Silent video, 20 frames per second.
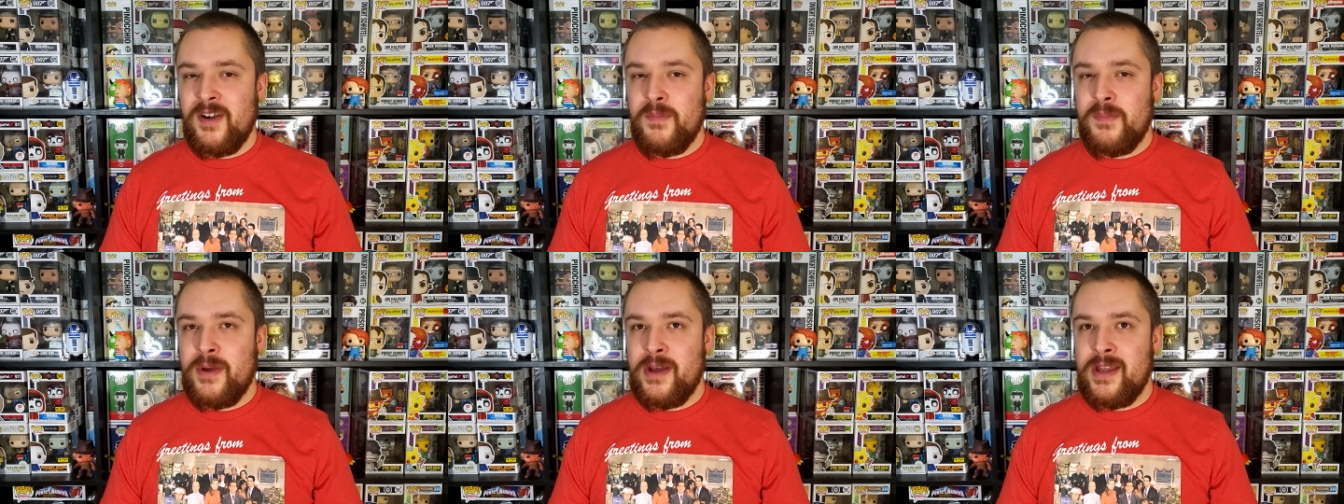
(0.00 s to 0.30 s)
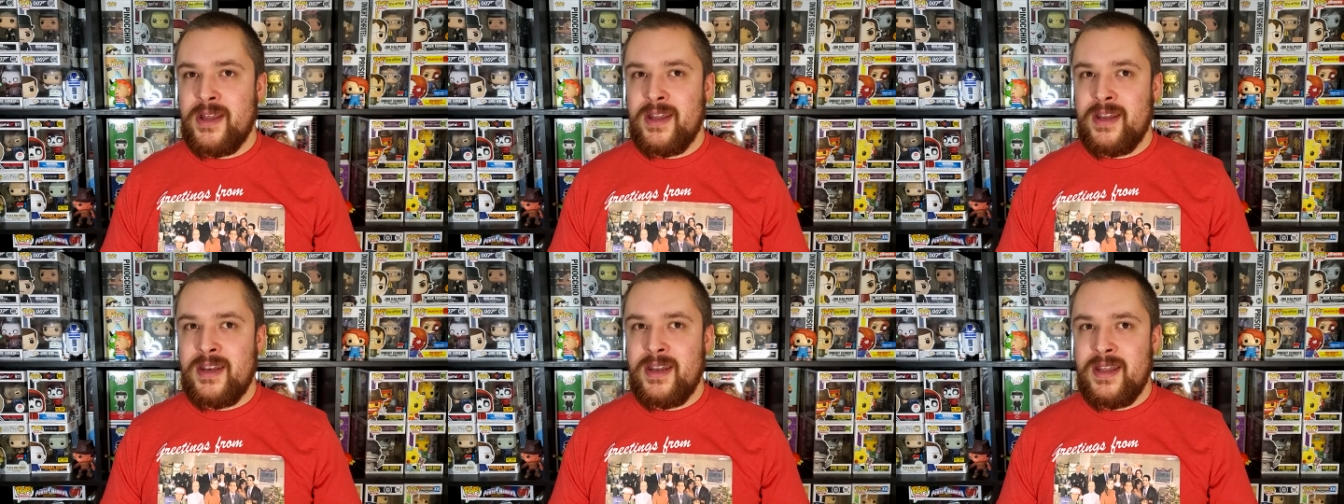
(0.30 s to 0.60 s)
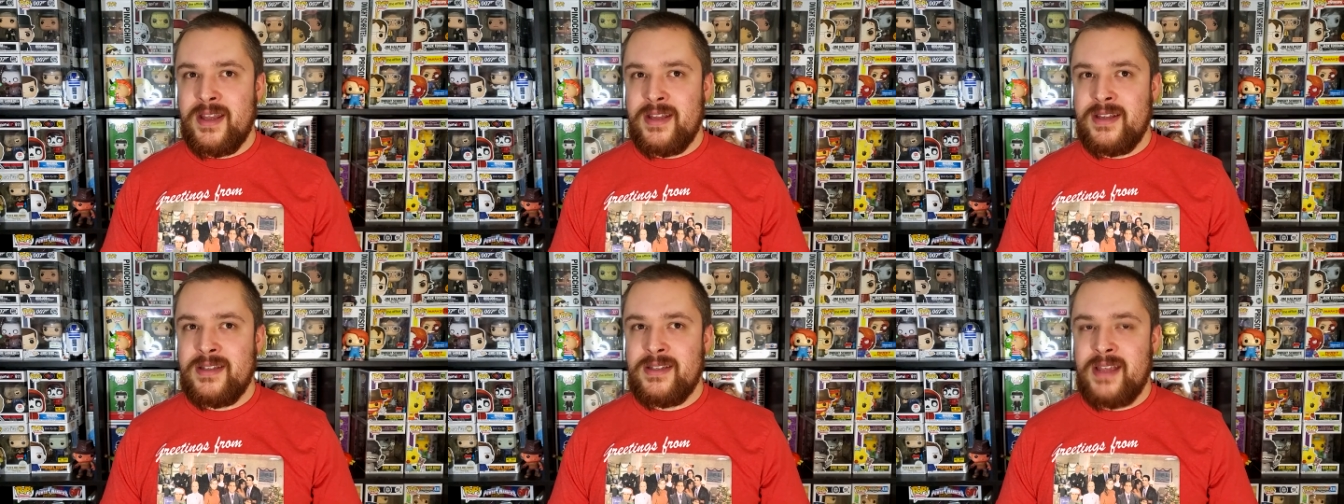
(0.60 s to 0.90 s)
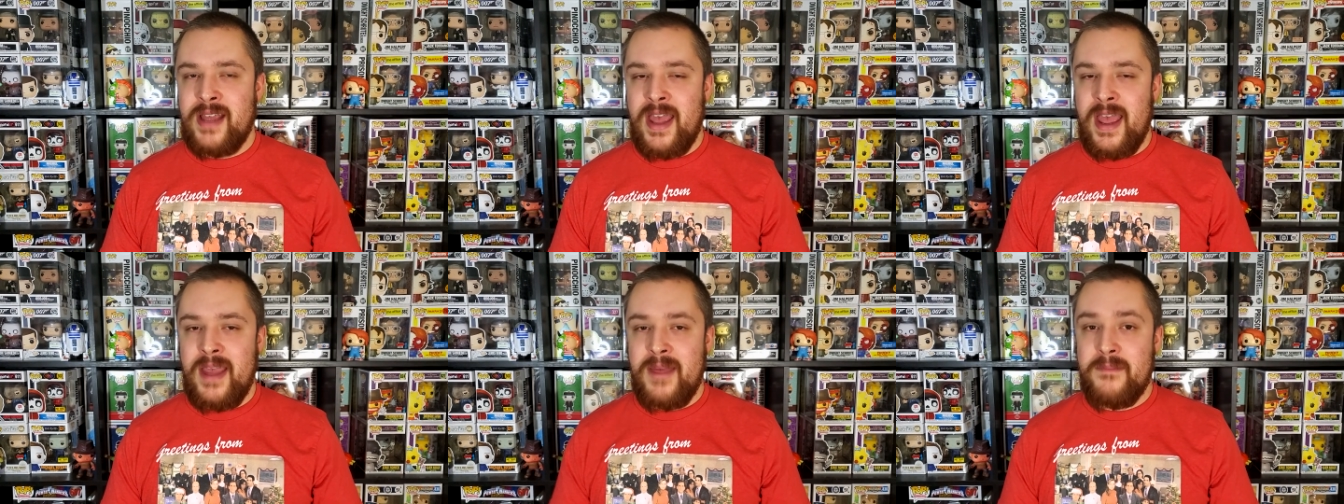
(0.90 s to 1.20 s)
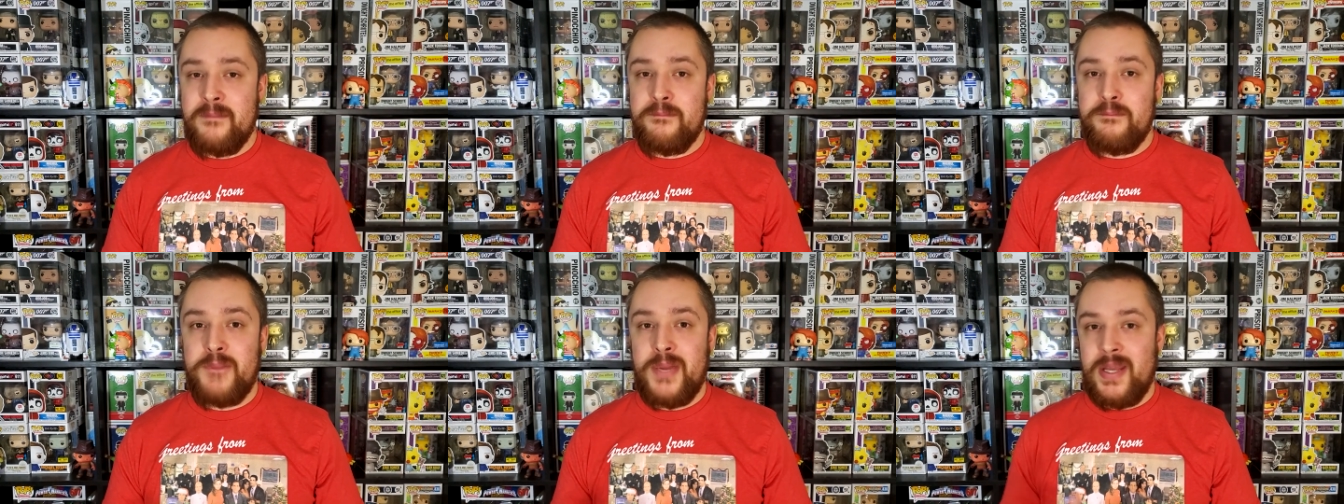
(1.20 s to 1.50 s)
but it is a
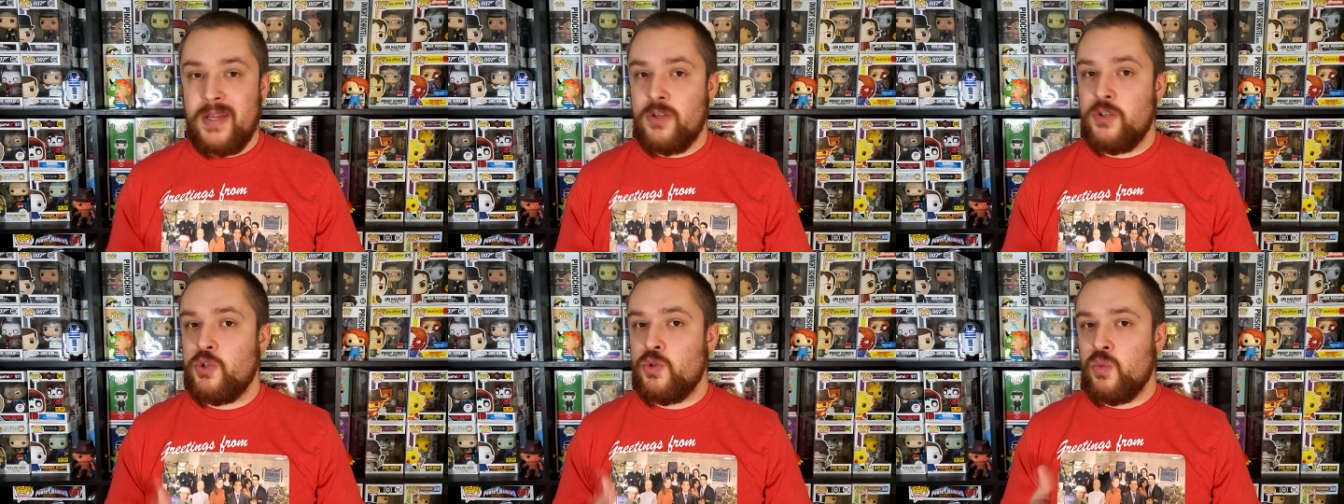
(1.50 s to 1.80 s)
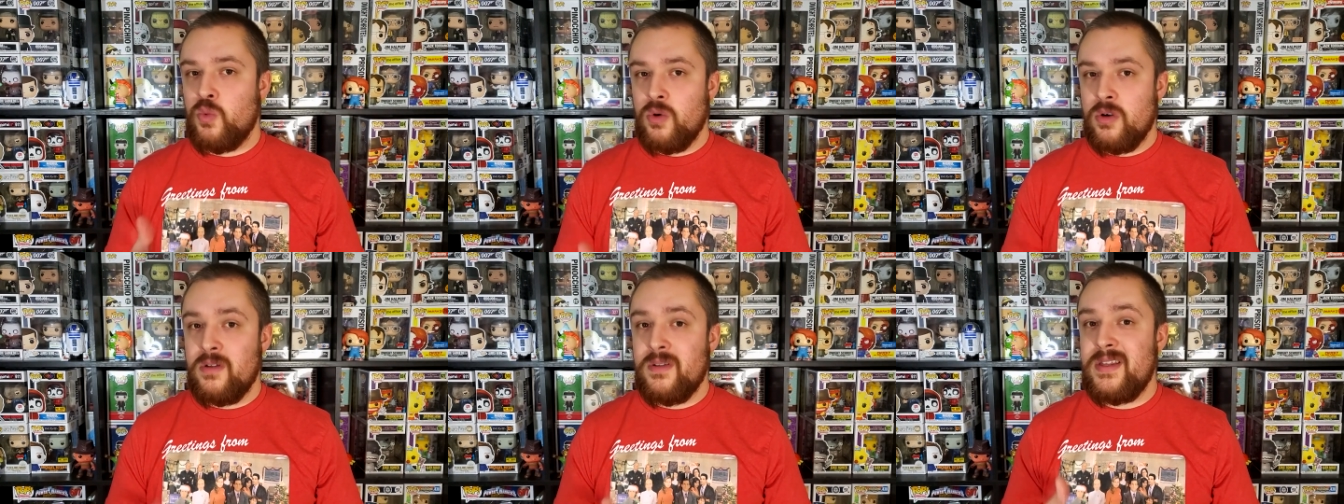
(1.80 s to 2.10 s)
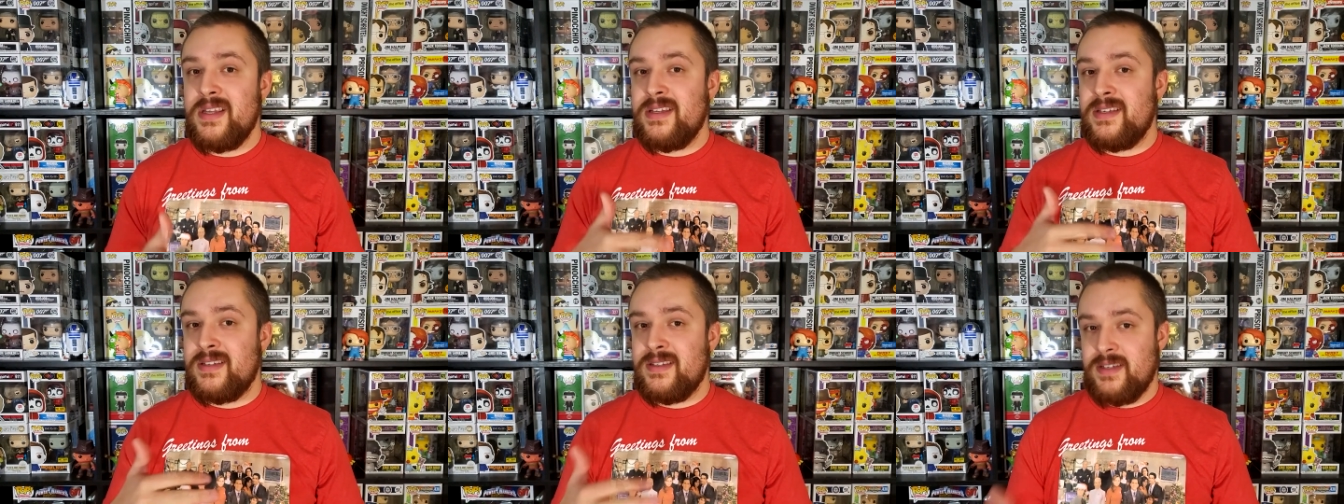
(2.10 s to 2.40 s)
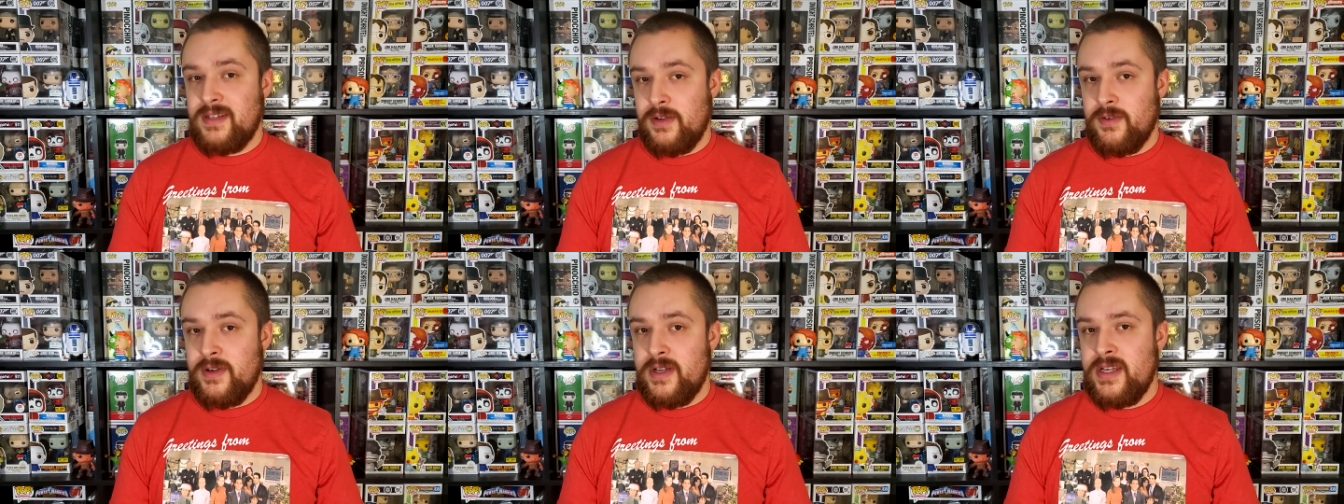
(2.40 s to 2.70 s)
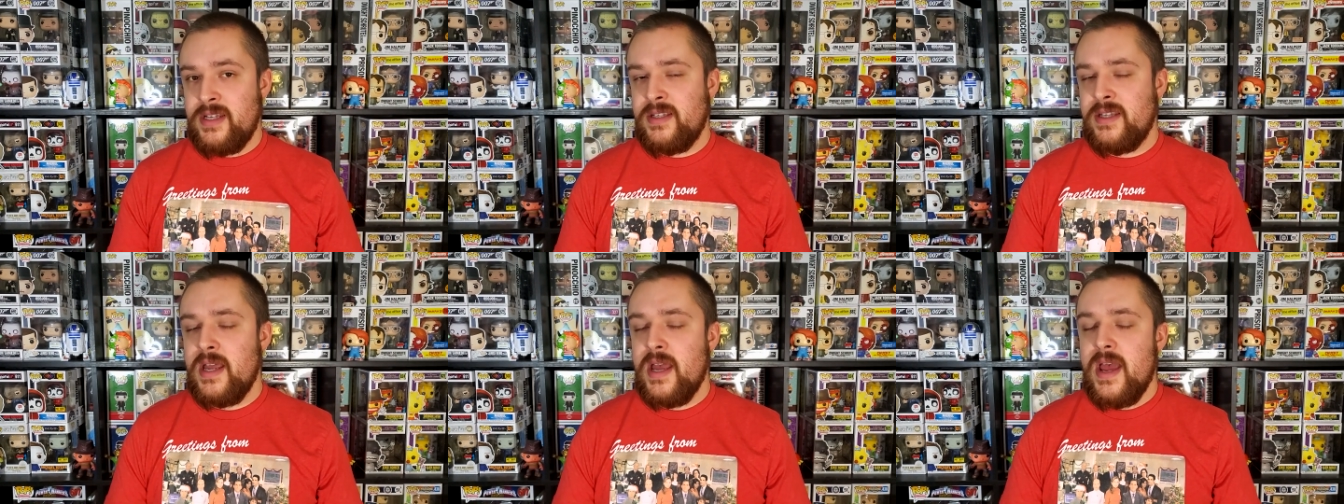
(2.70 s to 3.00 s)
binge-worthy
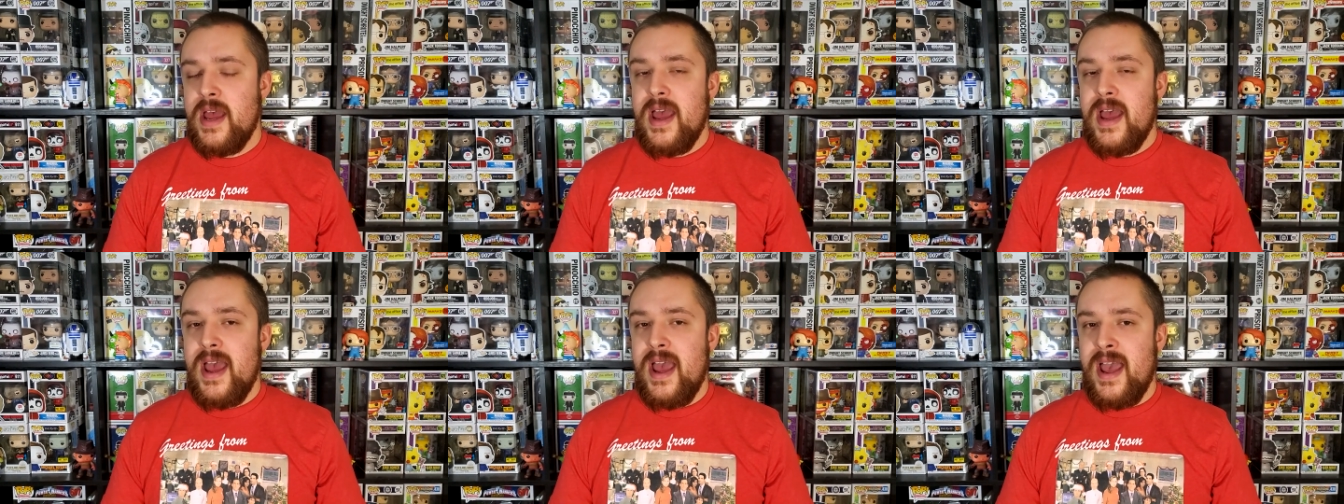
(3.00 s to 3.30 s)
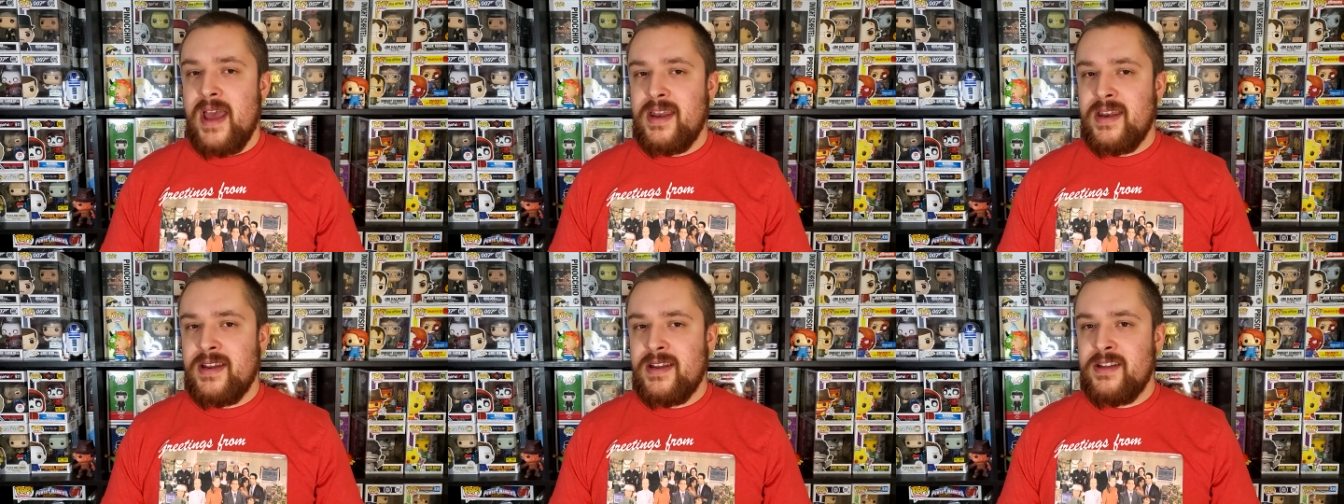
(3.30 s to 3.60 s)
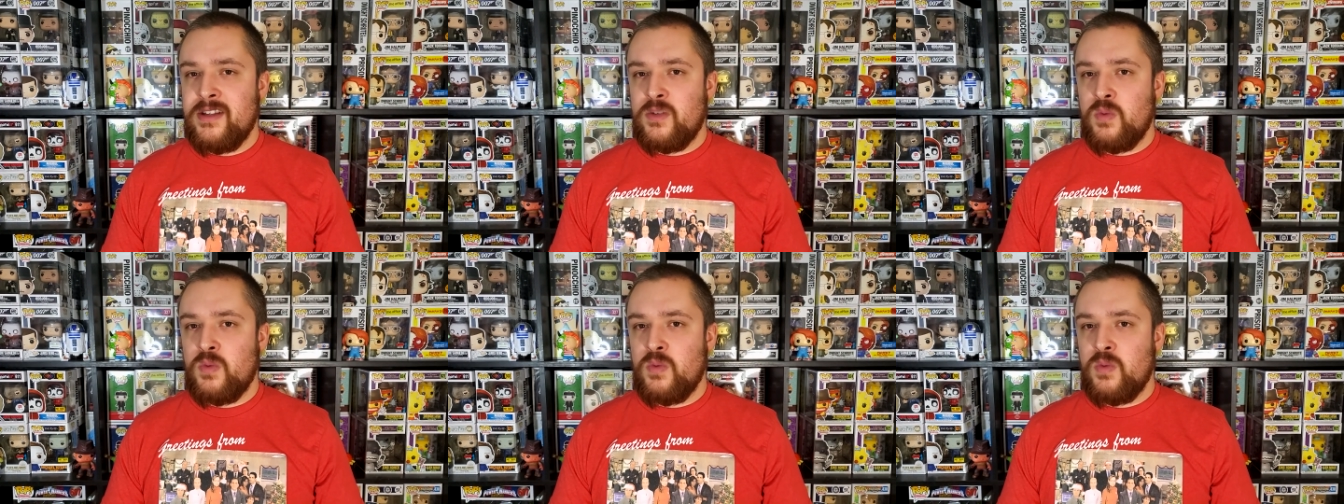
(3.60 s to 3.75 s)
series, and it is